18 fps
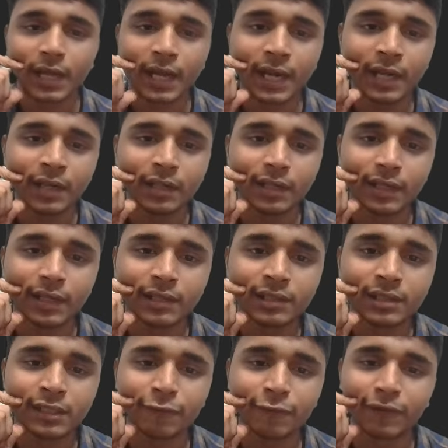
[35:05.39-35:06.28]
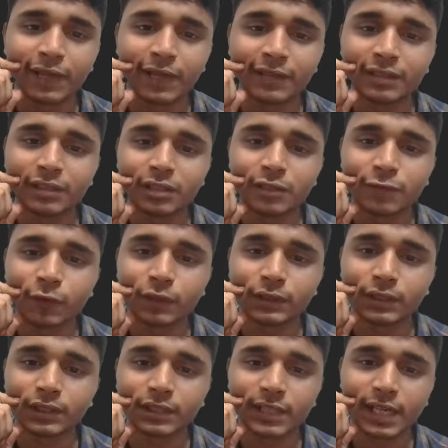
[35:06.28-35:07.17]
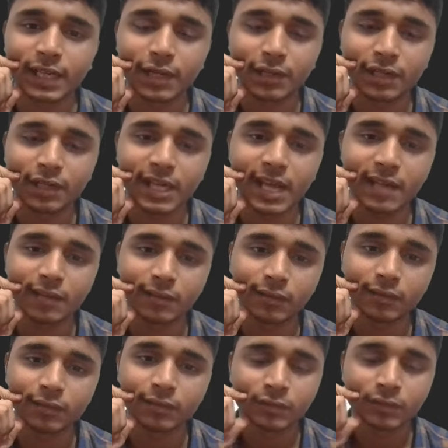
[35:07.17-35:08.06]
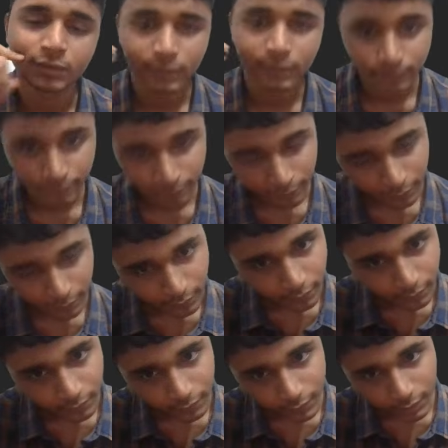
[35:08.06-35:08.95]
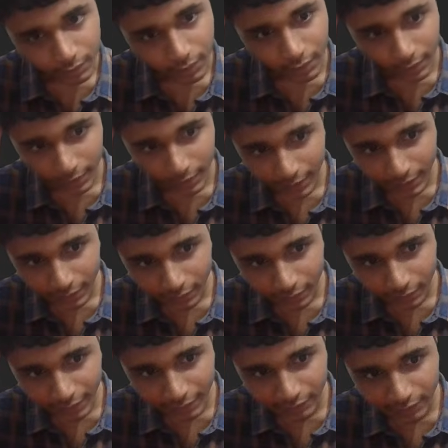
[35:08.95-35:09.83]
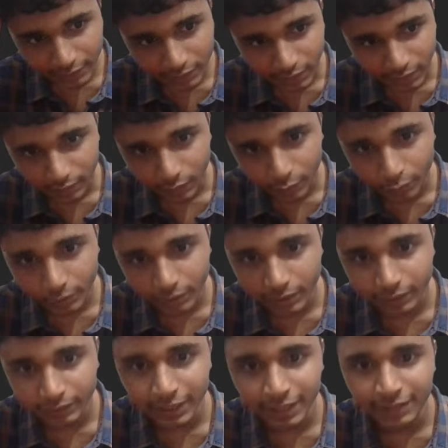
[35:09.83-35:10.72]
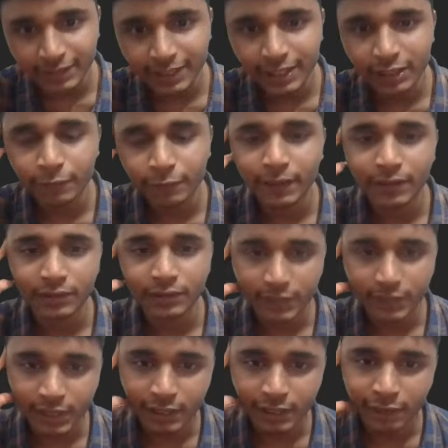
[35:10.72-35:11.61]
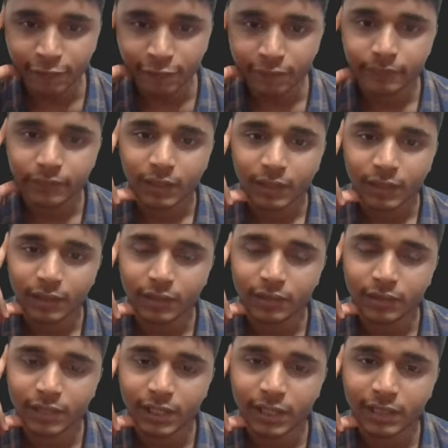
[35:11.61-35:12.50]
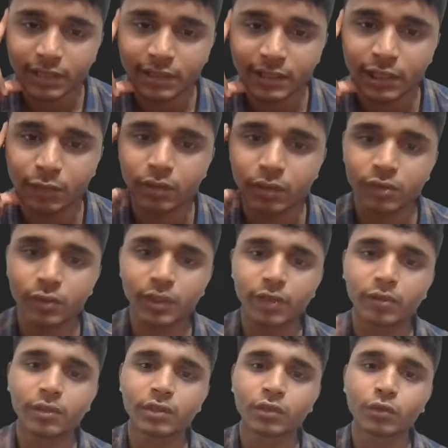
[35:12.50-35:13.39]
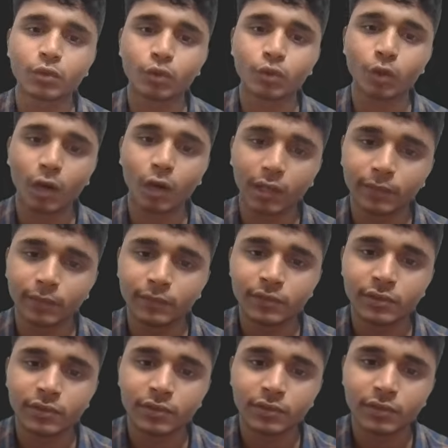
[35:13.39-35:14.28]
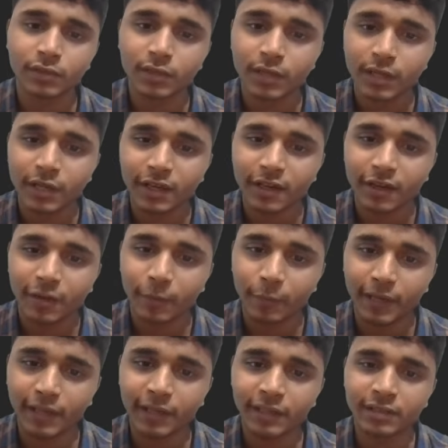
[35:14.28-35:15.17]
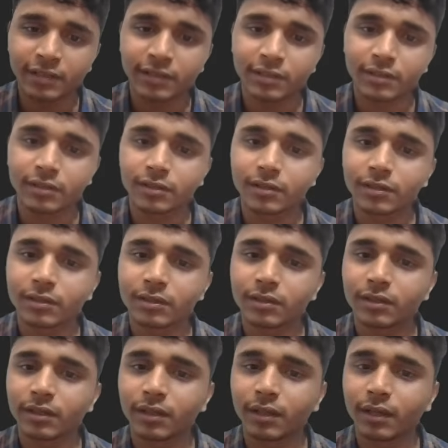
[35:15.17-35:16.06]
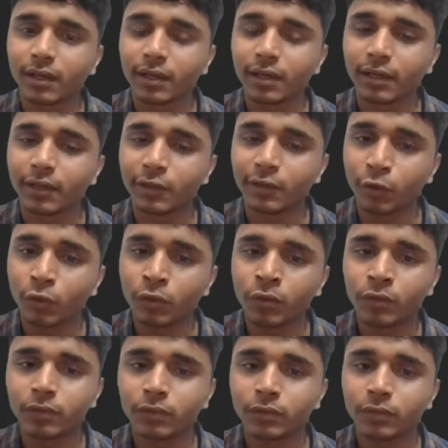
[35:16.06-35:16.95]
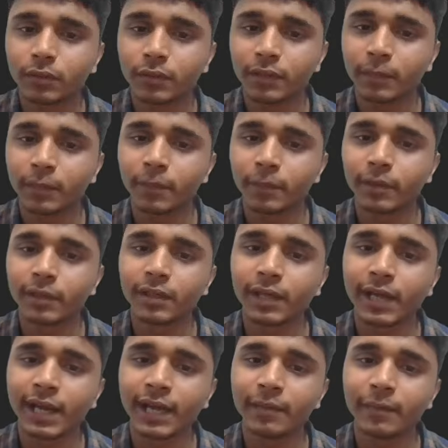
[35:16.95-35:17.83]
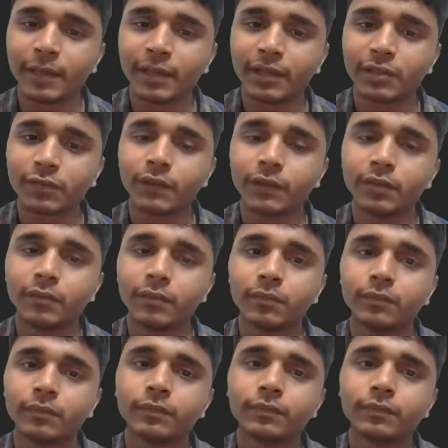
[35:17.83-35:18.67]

And else if like this is for the secondary diagonal, and like this diagonal. Okay, in that case, we are checking if j is equals to columns minus a row number and minus 1.